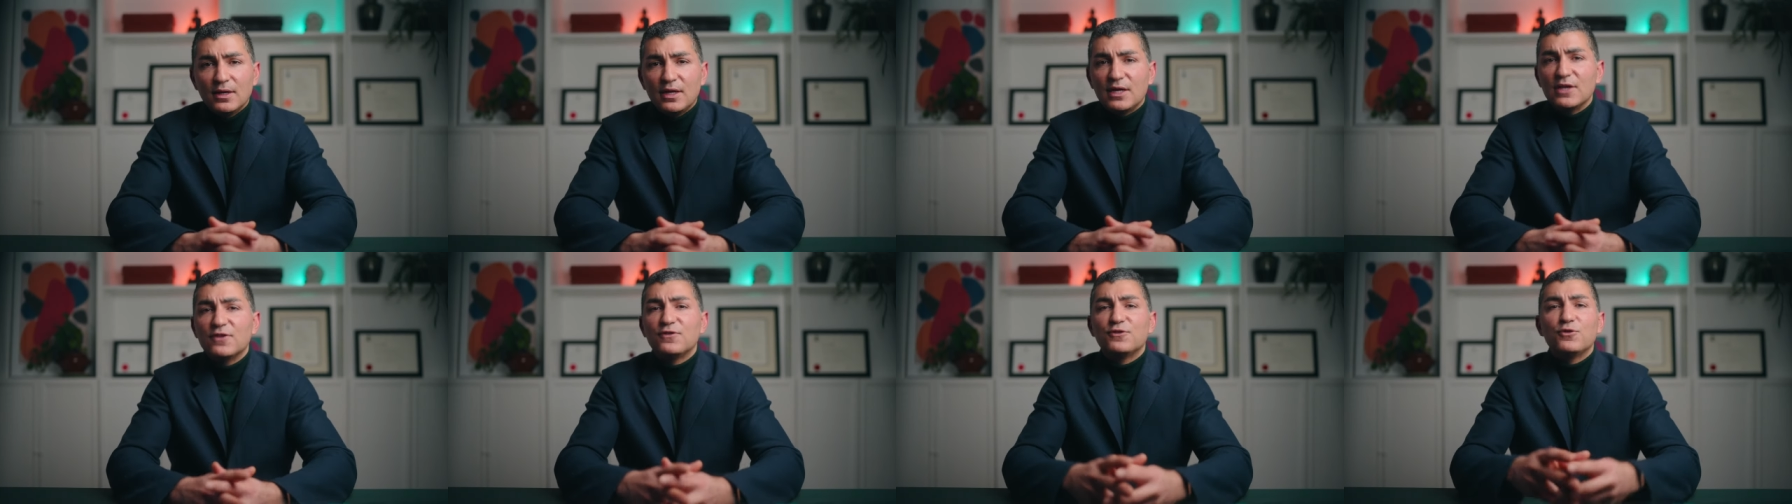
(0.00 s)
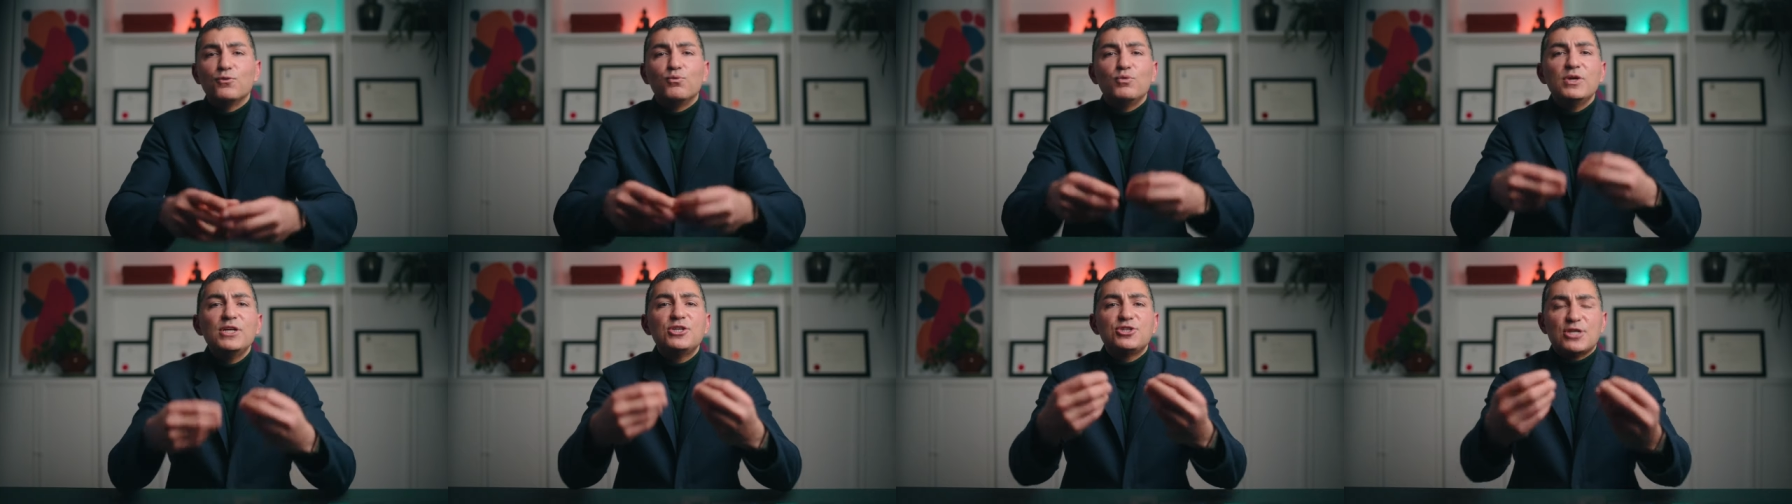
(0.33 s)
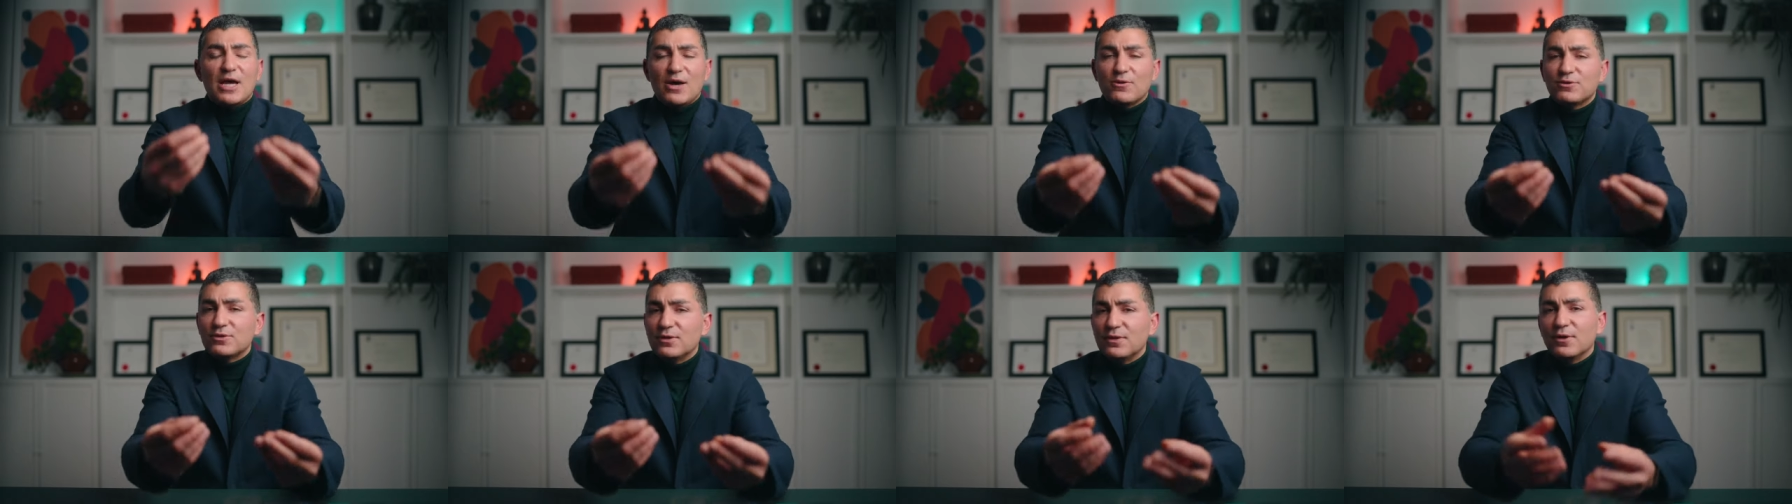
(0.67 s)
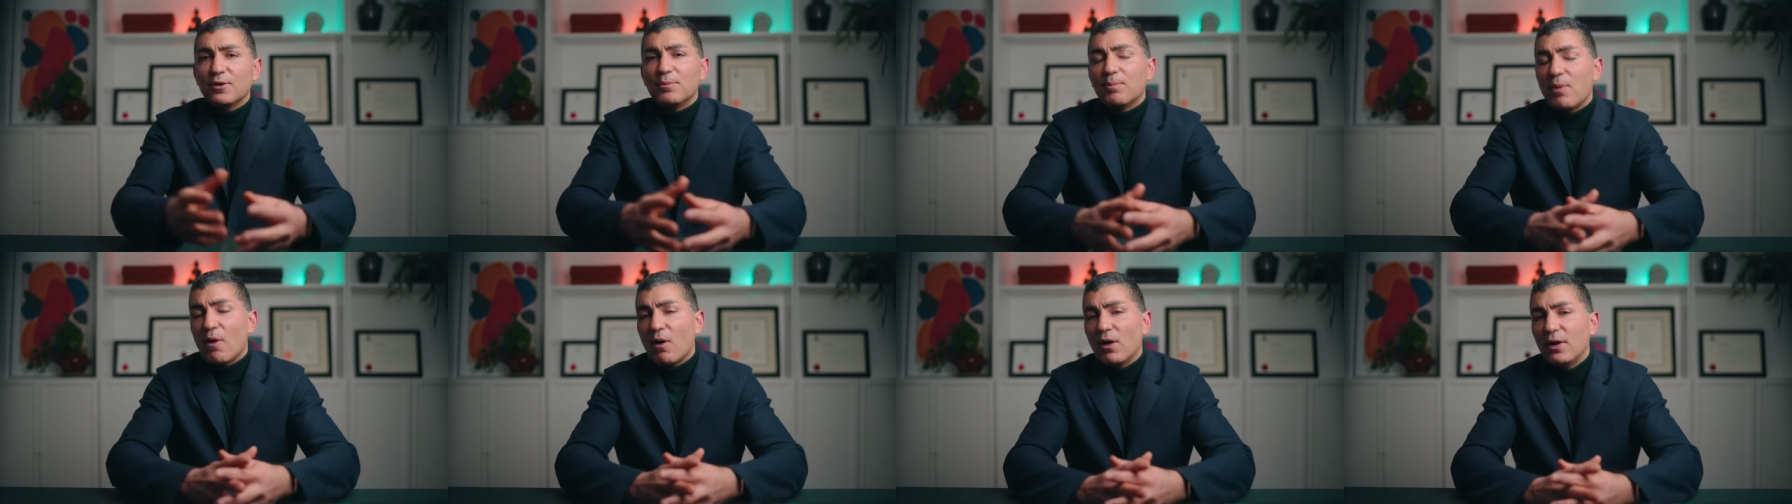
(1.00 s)
is to reach out to
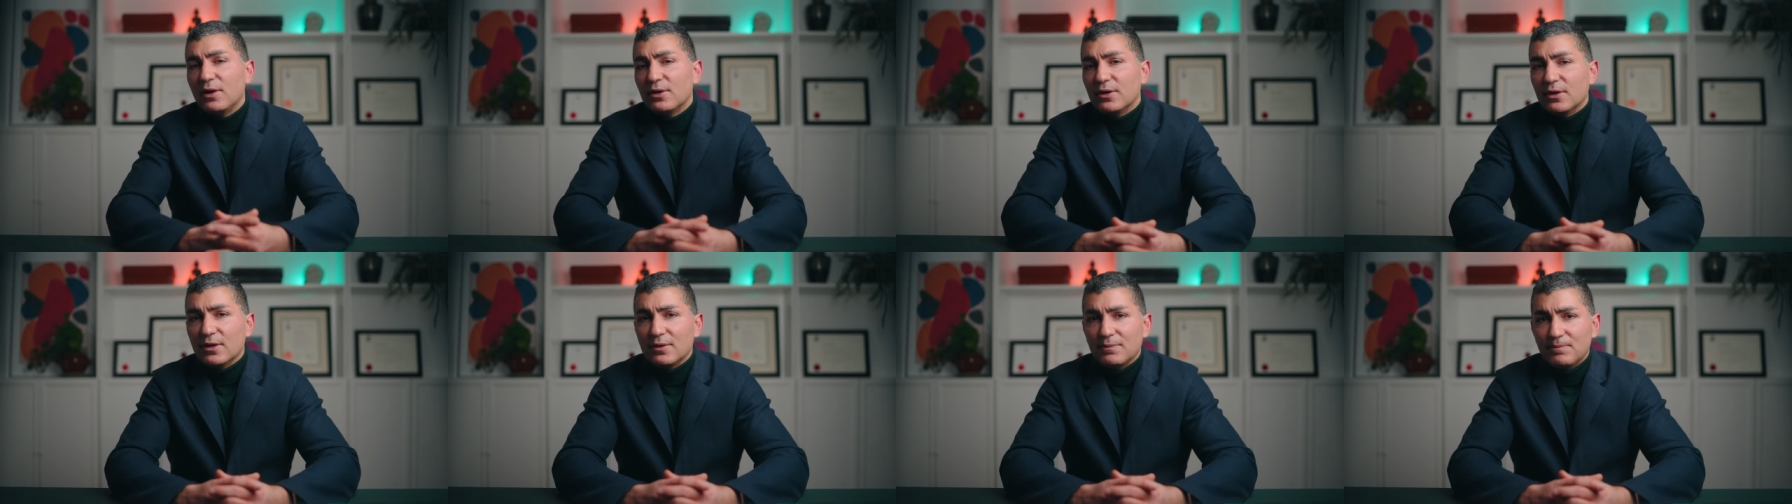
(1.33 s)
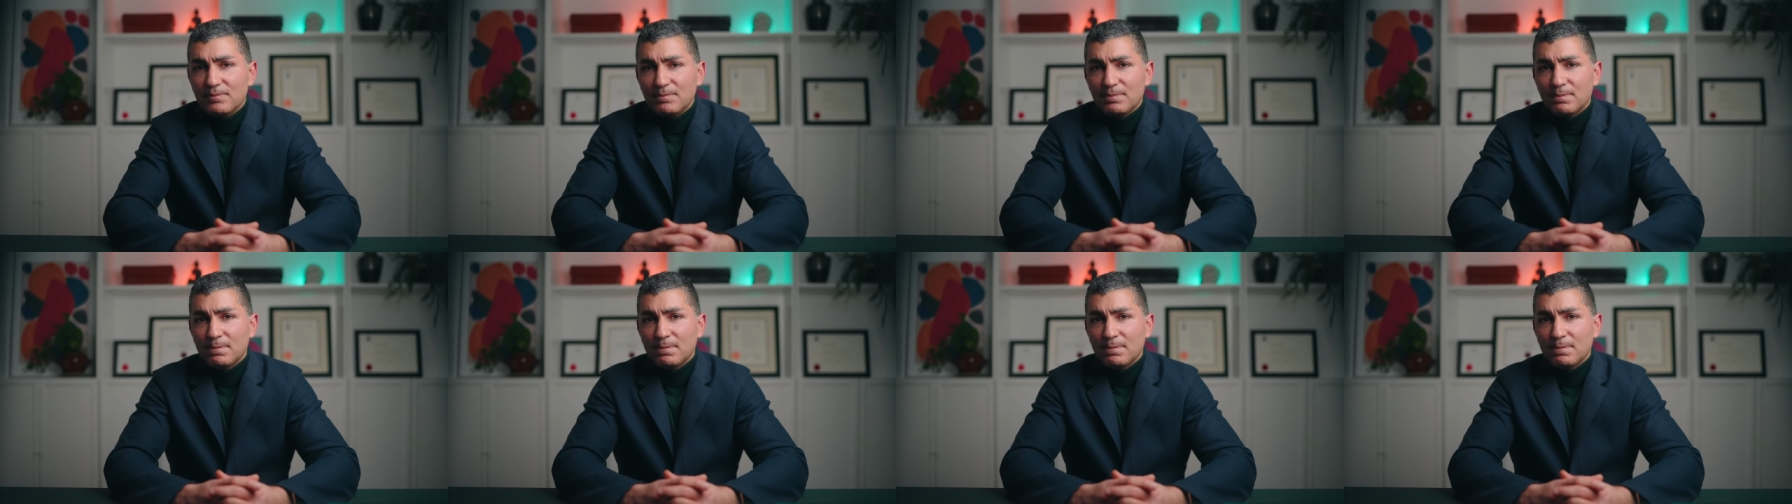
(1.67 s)
their partner.